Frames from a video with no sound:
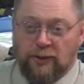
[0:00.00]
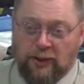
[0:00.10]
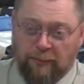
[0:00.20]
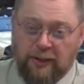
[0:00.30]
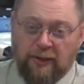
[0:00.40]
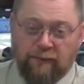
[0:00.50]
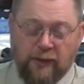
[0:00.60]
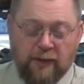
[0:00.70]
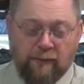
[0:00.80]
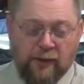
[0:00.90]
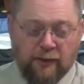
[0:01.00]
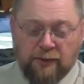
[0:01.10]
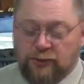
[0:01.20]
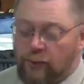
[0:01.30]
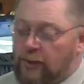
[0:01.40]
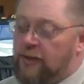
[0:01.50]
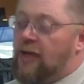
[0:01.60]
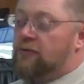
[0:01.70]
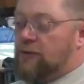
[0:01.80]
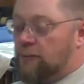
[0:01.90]
I mean, if you have
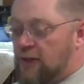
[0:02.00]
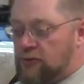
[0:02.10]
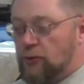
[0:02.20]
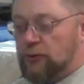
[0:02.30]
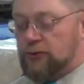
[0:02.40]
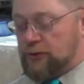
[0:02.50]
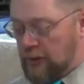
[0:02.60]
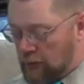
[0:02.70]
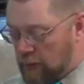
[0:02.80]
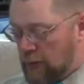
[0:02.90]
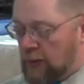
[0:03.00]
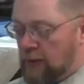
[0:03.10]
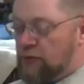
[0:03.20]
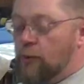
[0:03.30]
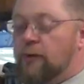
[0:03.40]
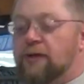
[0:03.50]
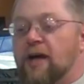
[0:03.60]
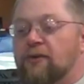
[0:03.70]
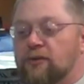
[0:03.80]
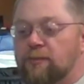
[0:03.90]
120,000 of your best soldiers killed and
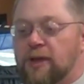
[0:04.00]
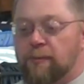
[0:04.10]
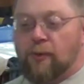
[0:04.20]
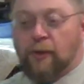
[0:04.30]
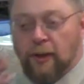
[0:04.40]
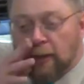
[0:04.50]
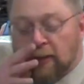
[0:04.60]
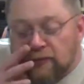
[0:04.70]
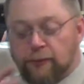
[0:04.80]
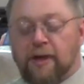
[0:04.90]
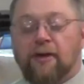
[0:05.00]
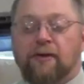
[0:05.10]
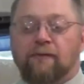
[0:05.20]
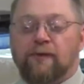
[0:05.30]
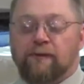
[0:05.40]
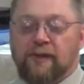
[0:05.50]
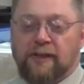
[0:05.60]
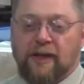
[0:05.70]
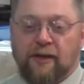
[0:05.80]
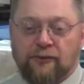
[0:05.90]
200,000 people, that's
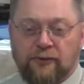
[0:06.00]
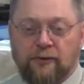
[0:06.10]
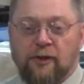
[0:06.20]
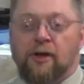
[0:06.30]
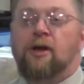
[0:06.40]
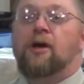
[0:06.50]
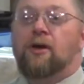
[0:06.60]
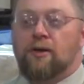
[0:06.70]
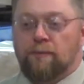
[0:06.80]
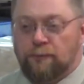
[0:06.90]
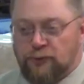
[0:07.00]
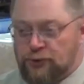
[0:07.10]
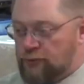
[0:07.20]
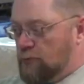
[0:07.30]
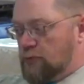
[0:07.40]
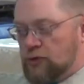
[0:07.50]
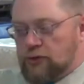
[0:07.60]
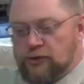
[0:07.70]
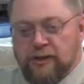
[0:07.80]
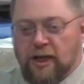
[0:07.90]
350,000
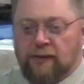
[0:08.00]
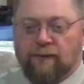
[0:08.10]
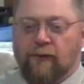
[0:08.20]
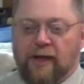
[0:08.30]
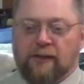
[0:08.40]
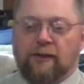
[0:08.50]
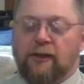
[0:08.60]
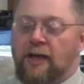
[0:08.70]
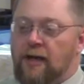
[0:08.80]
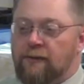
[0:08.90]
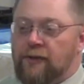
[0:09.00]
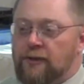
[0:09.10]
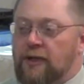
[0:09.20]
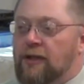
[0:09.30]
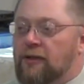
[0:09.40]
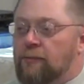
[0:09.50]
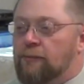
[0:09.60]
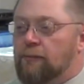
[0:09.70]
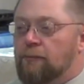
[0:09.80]
just yanked violently out of your kingdom.